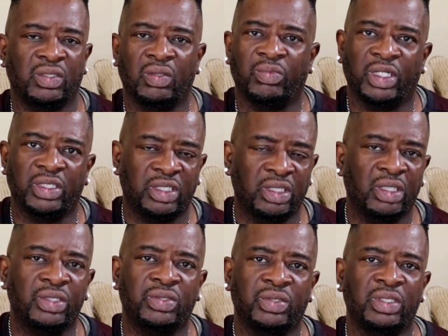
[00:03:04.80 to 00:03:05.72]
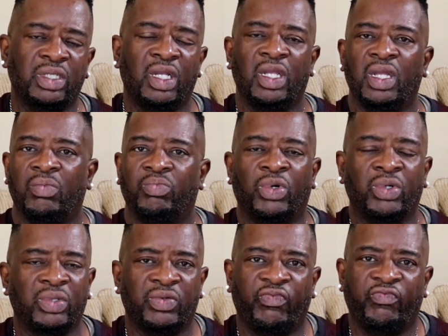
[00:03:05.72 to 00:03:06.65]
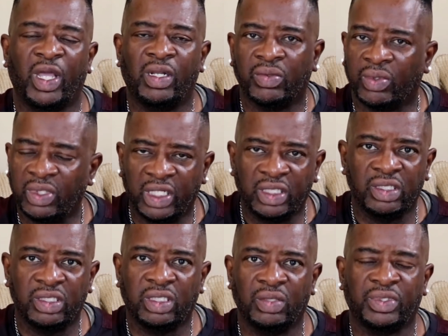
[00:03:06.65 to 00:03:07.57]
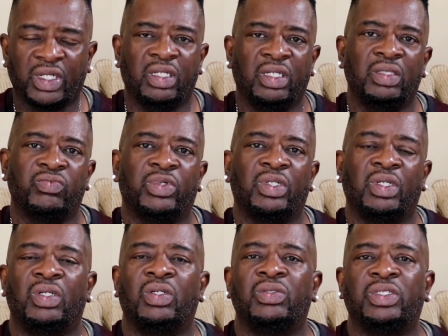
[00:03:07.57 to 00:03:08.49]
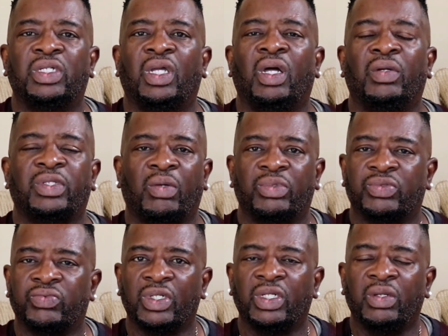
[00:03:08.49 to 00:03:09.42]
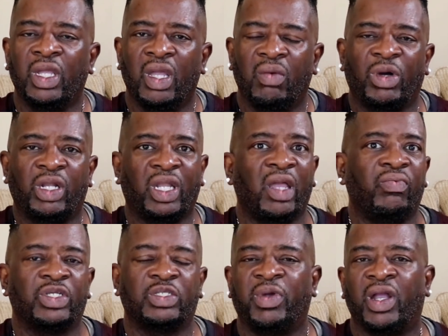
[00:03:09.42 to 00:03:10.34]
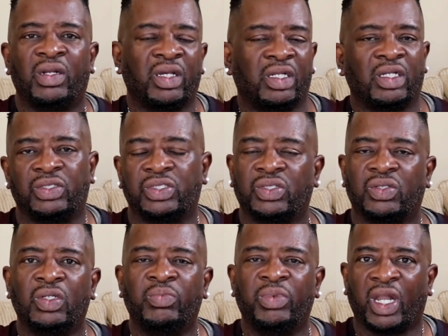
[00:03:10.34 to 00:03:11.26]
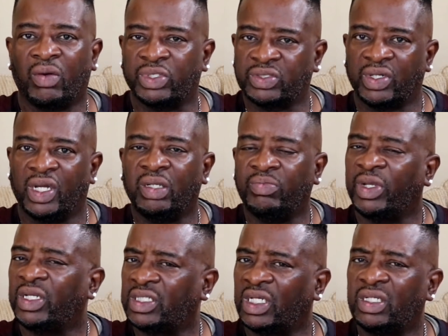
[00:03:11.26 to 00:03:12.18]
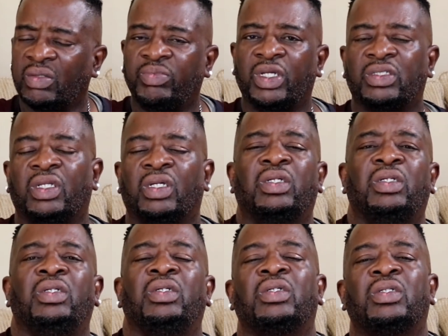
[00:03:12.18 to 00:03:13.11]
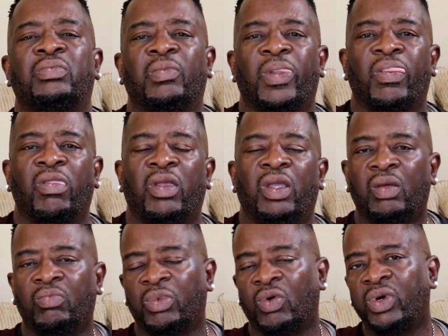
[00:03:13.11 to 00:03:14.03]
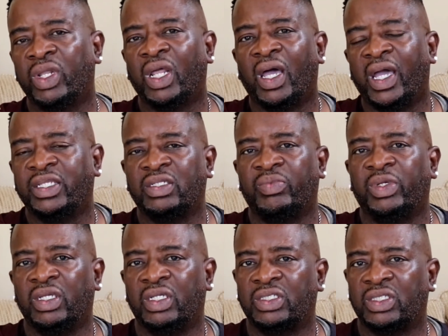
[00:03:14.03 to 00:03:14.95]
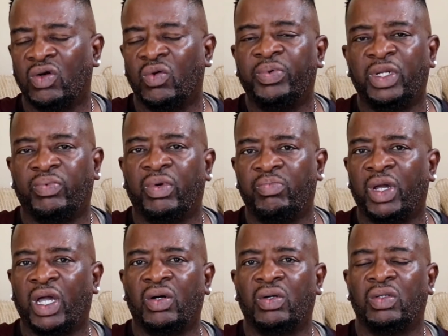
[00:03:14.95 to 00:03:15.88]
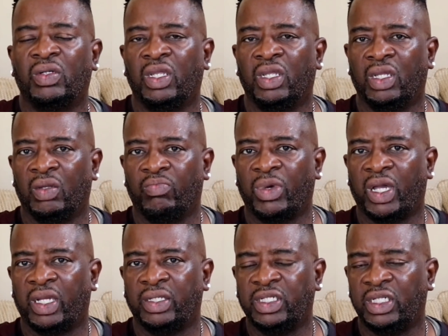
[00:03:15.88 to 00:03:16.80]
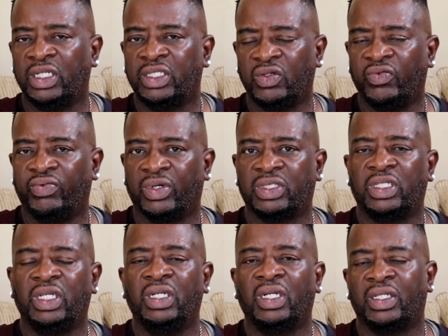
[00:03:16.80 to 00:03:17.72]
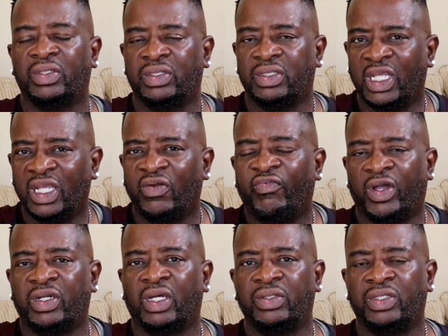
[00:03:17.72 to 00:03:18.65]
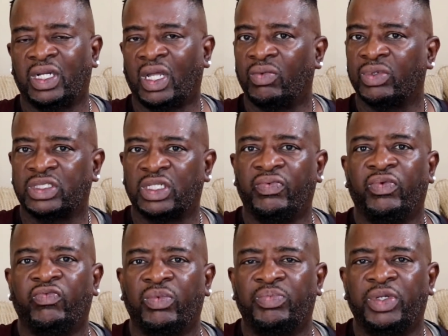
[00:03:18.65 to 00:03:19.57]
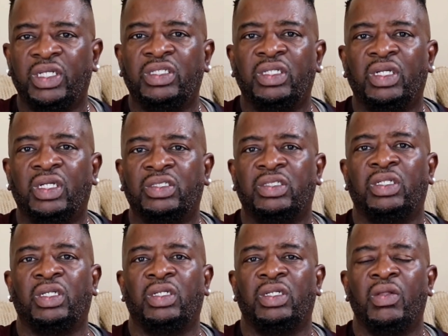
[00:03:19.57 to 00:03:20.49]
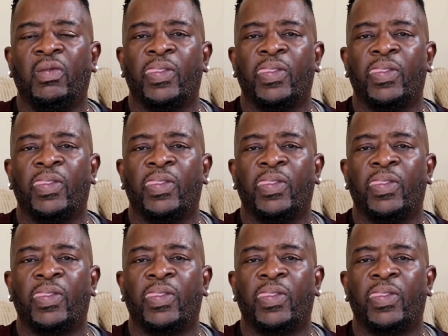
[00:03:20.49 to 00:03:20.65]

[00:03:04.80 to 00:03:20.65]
with my children, broken family relationships. I couldn't really hold jobs. My life was spiraling out of control, but I was trying to maintain the best I could. But when I actually began to open up about my DD-214, I then found out that I was suffering from PTSD,